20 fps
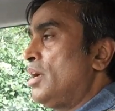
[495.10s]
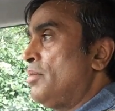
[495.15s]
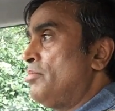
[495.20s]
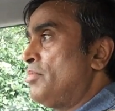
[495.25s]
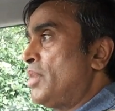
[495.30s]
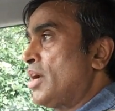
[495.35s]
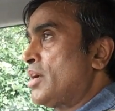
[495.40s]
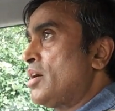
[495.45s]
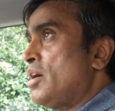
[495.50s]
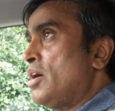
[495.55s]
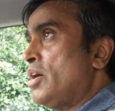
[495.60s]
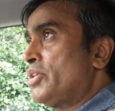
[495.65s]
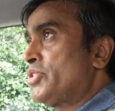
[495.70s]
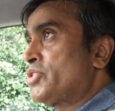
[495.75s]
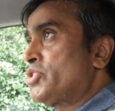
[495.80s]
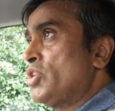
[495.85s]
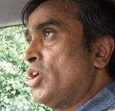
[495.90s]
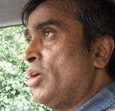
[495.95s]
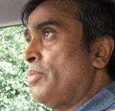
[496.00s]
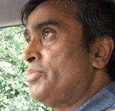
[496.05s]
My car
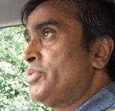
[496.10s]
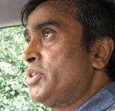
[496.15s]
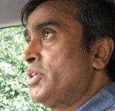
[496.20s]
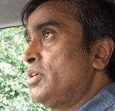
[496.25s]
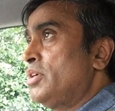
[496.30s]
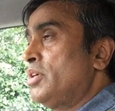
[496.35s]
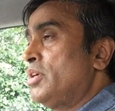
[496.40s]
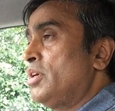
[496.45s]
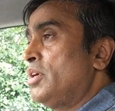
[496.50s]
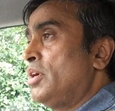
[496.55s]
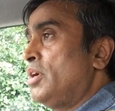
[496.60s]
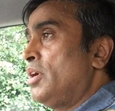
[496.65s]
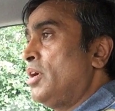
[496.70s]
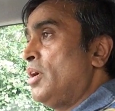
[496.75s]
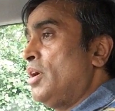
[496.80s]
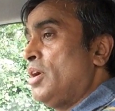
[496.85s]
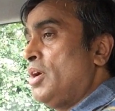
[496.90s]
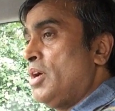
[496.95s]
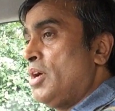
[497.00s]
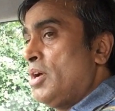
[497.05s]
stopped,
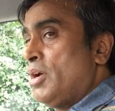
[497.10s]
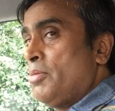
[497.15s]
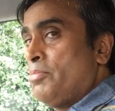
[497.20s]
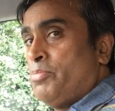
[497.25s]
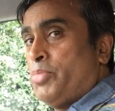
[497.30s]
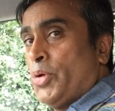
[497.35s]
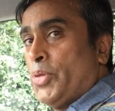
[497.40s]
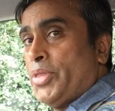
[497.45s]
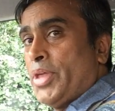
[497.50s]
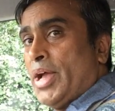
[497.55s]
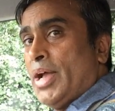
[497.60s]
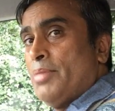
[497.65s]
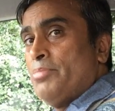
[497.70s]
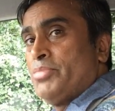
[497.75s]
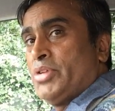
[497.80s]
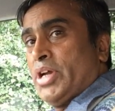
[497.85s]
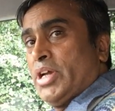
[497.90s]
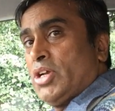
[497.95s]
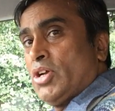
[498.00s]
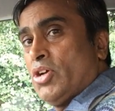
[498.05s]
put the
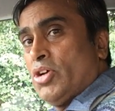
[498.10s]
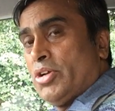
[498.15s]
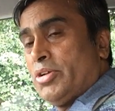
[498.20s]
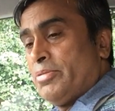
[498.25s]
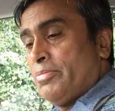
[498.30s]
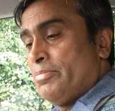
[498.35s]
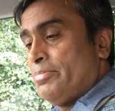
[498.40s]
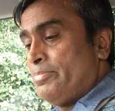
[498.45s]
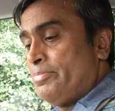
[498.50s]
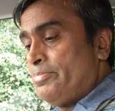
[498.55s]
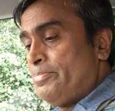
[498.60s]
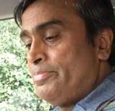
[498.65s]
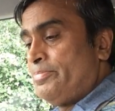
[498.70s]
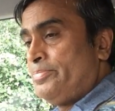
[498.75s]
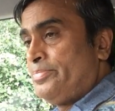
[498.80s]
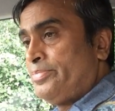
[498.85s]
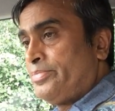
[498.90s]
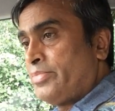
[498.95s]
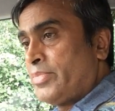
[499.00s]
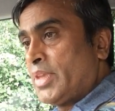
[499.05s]
handbrake on,
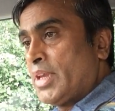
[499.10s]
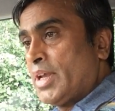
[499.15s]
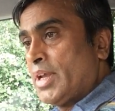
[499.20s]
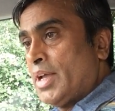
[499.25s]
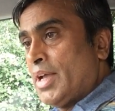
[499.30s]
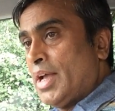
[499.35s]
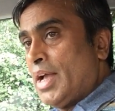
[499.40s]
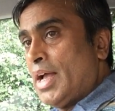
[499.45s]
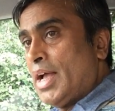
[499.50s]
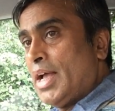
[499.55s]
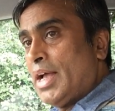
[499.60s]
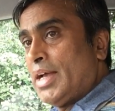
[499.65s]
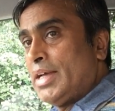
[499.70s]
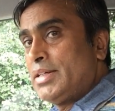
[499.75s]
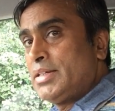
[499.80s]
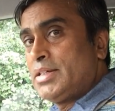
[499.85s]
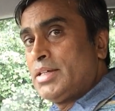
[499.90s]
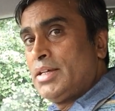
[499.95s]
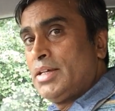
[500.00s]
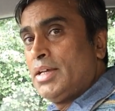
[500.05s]

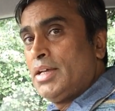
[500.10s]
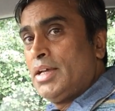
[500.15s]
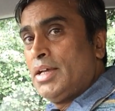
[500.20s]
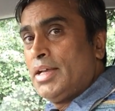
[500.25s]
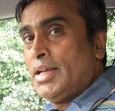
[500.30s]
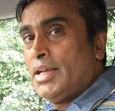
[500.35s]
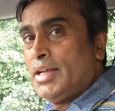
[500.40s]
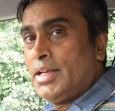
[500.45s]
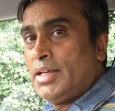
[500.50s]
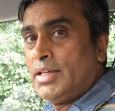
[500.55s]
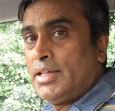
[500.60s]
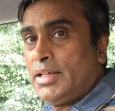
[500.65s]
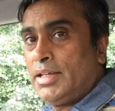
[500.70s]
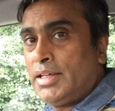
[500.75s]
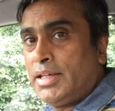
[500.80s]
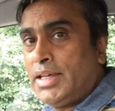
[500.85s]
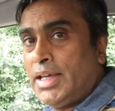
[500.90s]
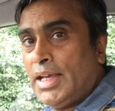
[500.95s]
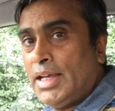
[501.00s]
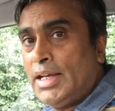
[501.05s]
and
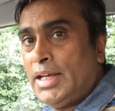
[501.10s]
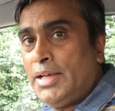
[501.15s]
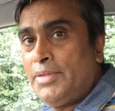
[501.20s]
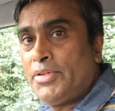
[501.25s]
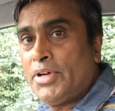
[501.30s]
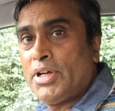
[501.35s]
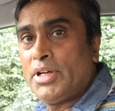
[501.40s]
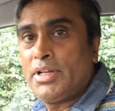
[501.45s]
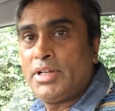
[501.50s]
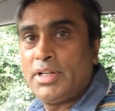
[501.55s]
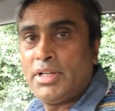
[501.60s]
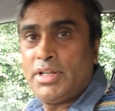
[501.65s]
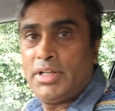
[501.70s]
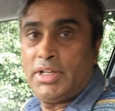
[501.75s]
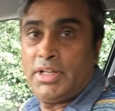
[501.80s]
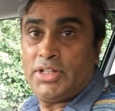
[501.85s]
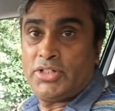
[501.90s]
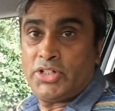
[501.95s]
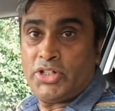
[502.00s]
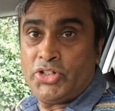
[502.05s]
gear lever
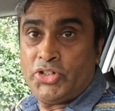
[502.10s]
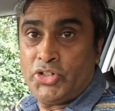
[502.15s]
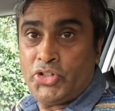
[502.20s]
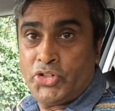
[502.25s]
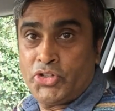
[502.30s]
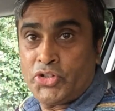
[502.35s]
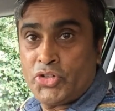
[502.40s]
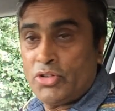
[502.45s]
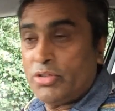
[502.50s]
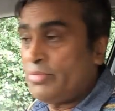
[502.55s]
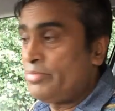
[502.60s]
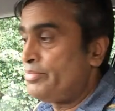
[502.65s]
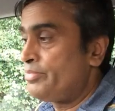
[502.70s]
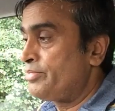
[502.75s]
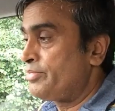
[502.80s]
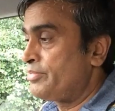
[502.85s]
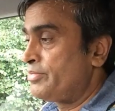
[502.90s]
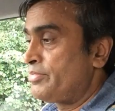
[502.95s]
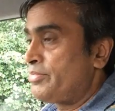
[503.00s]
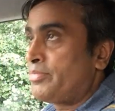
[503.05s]
is in neutral.
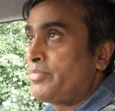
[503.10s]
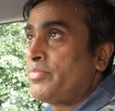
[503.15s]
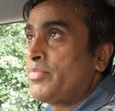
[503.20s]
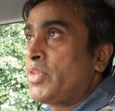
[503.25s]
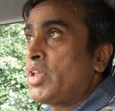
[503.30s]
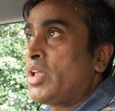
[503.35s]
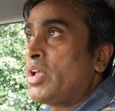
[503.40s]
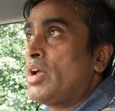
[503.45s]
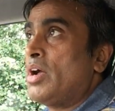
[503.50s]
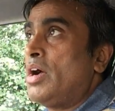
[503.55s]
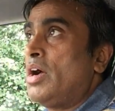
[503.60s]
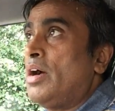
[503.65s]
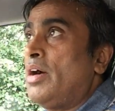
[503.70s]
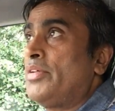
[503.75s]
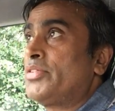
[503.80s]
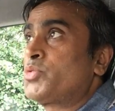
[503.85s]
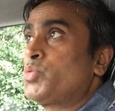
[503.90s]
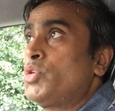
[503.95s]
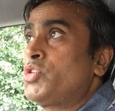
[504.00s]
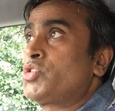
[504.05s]

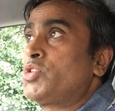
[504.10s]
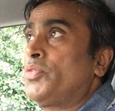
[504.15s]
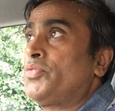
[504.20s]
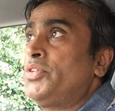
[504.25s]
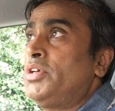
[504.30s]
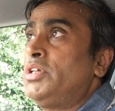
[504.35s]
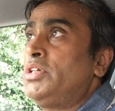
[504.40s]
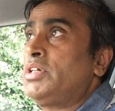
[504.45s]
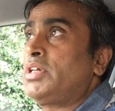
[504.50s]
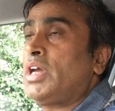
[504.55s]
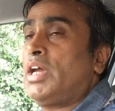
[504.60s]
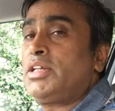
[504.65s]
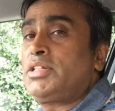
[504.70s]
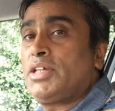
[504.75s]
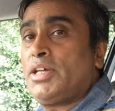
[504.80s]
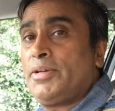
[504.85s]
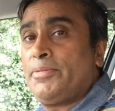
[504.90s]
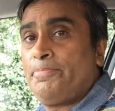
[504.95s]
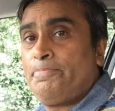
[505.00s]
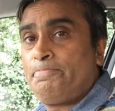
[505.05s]
I switched off the
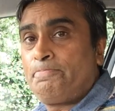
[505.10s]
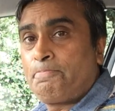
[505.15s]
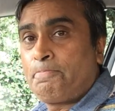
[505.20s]
indicator